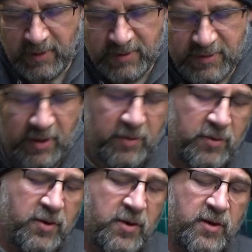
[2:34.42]
So,
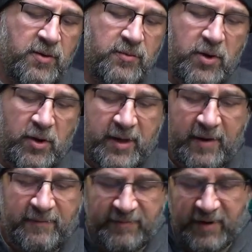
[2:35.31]
going to
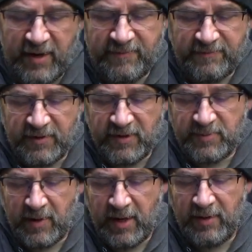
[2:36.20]
that very
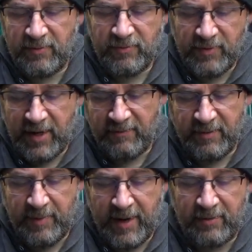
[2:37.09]
first part, we have
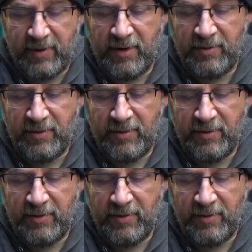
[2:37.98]
the background.